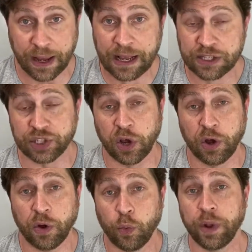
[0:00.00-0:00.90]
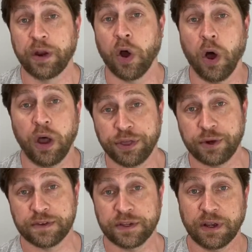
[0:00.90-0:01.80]
So when an
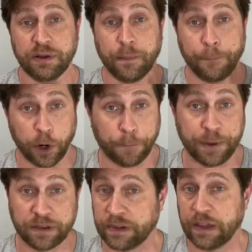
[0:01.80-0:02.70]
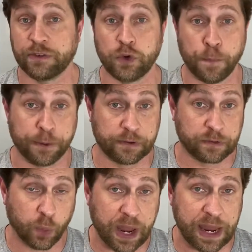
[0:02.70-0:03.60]
author's purpose is to
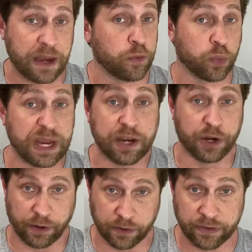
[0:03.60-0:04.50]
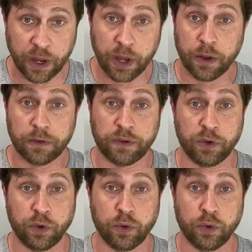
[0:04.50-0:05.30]
persuade readers to